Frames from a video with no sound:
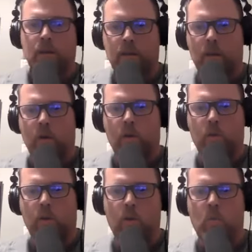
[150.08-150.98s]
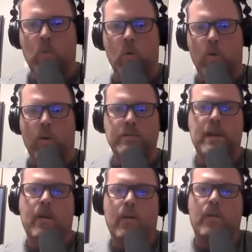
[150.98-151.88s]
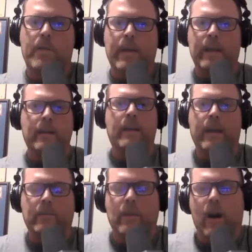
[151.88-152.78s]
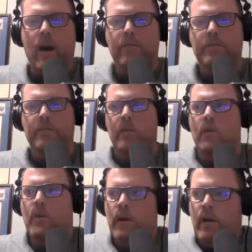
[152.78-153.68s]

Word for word: the whole global war on terror thing kicked off, so